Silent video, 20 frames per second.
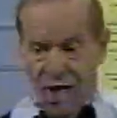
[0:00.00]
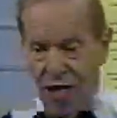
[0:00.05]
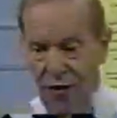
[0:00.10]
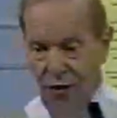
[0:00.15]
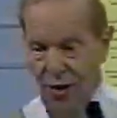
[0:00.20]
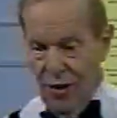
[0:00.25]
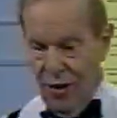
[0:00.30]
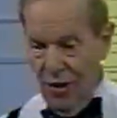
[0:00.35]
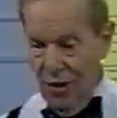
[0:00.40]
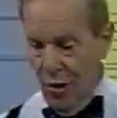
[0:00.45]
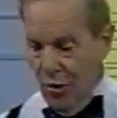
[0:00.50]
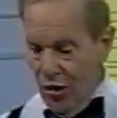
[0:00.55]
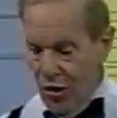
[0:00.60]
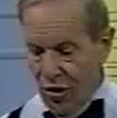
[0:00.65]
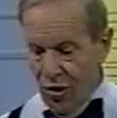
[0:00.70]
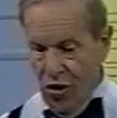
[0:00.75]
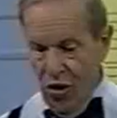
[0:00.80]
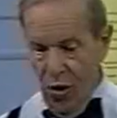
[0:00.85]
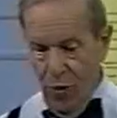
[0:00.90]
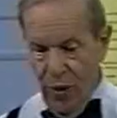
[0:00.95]
an even closer
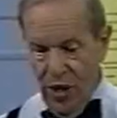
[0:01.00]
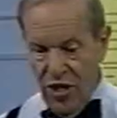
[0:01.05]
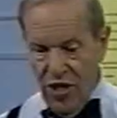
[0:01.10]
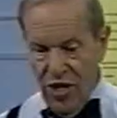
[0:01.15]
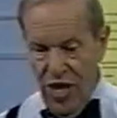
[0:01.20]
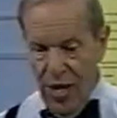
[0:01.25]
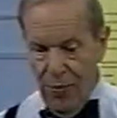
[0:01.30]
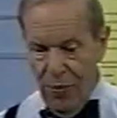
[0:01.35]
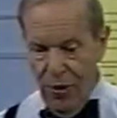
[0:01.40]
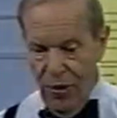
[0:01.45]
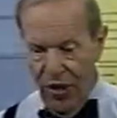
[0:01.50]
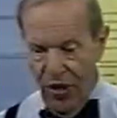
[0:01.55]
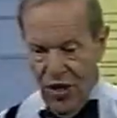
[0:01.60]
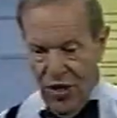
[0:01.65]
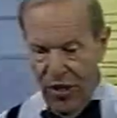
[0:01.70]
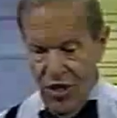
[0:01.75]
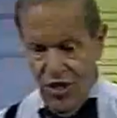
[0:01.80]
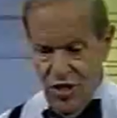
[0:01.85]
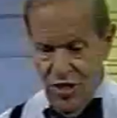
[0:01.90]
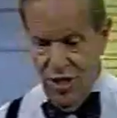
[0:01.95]
to home example
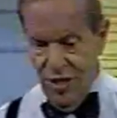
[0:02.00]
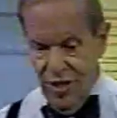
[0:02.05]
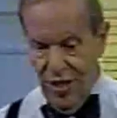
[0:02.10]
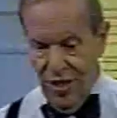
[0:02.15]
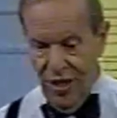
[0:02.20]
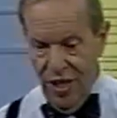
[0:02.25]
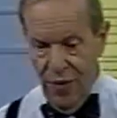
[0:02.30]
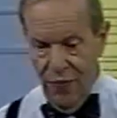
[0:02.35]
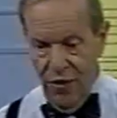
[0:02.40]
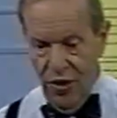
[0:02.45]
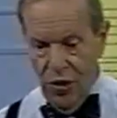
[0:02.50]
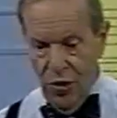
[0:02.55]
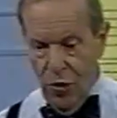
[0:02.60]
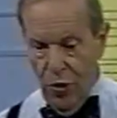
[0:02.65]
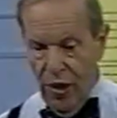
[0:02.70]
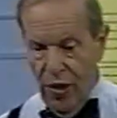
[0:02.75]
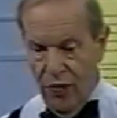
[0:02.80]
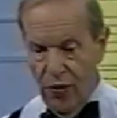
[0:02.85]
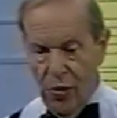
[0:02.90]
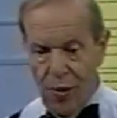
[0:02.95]
is the
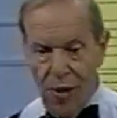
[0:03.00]
inventory of